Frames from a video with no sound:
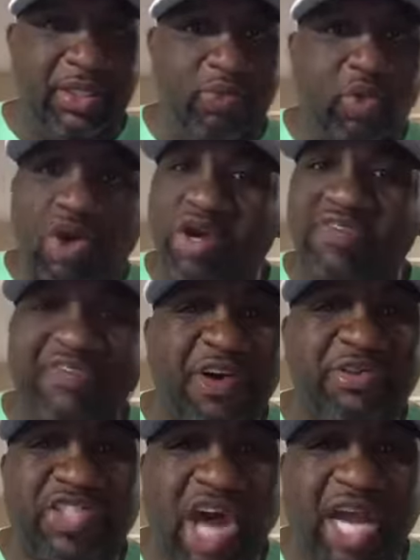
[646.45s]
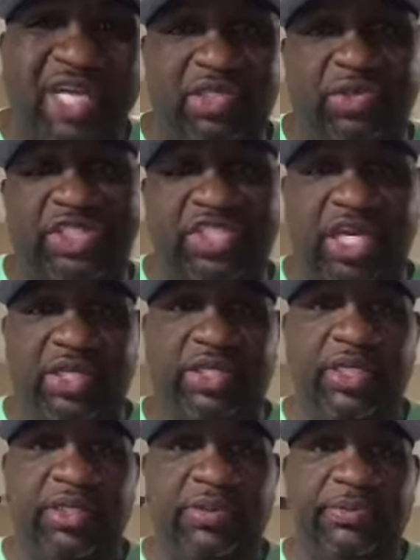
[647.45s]
We're on the phone talking to each other,
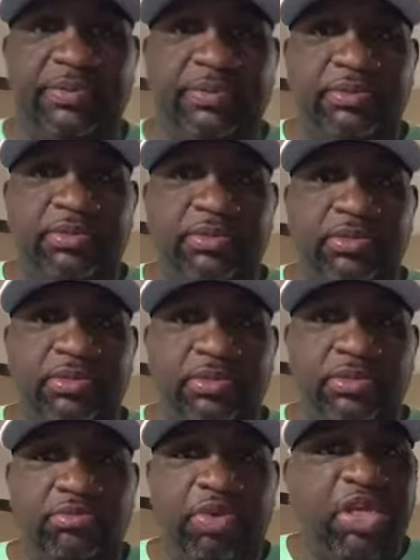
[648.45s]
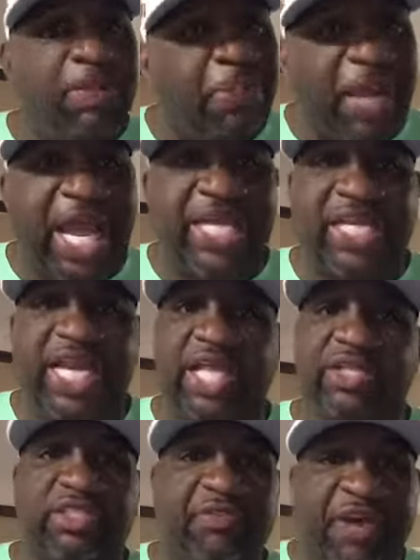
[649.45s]
putting the plan
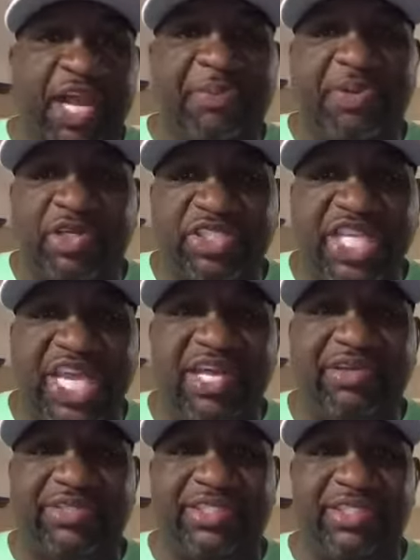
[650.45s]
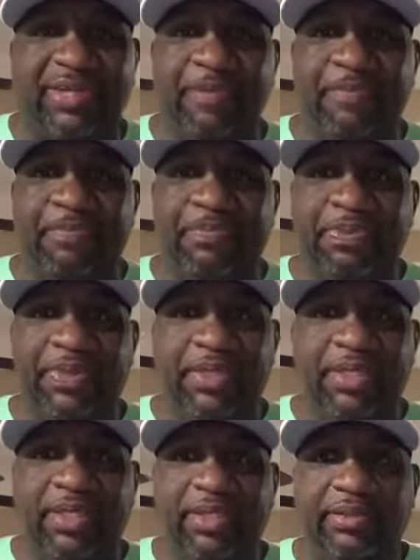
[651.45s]
together, developing our skills.
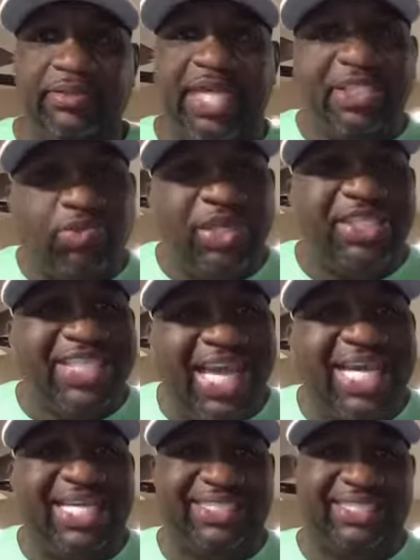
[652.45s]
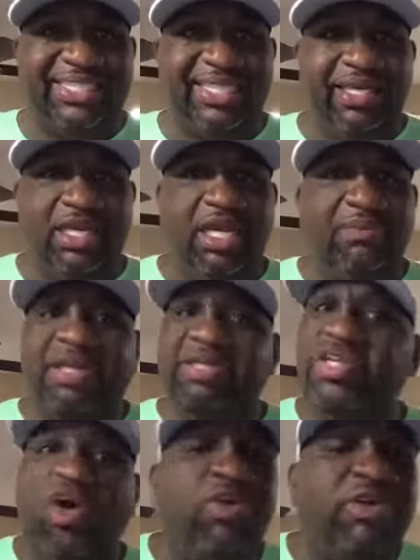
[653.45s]
That's what it takes. But
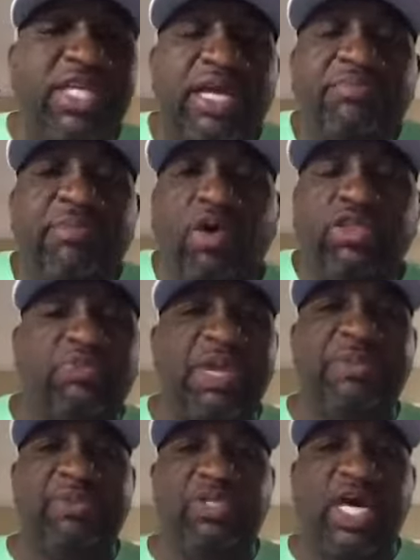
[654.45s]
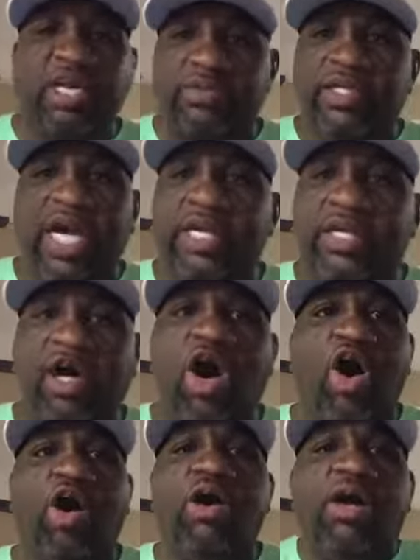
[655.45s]
most people, not
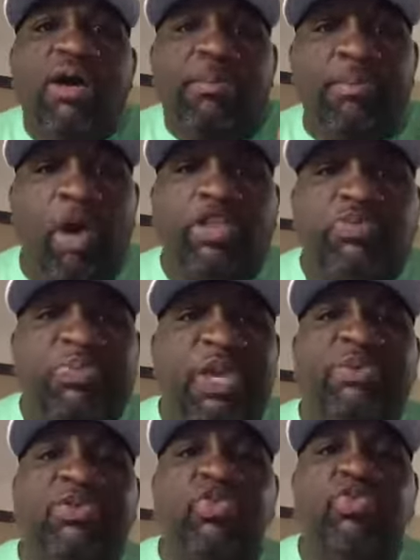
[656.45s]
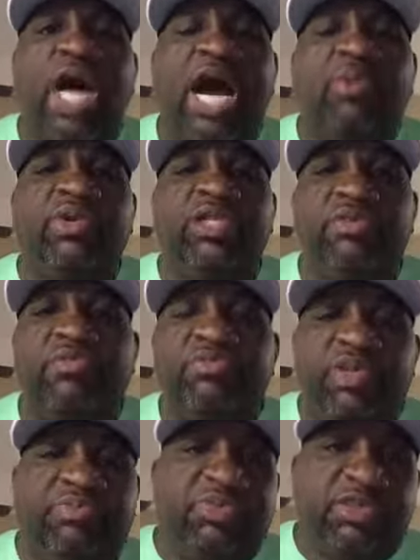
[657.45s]
all, most people do not
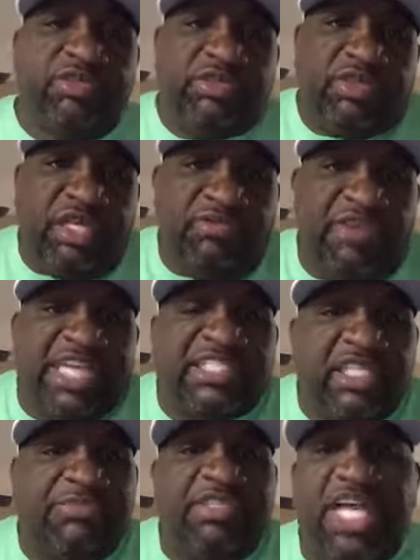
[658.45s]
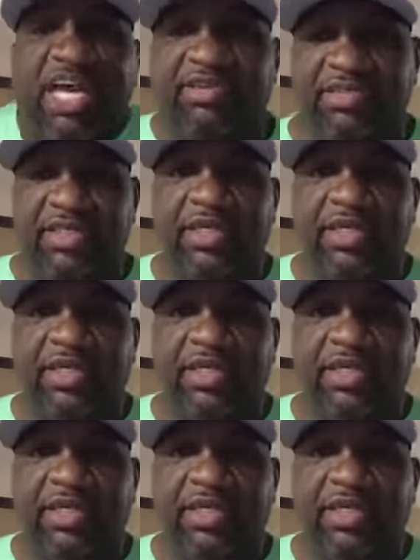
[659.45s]
want to invest in themselves.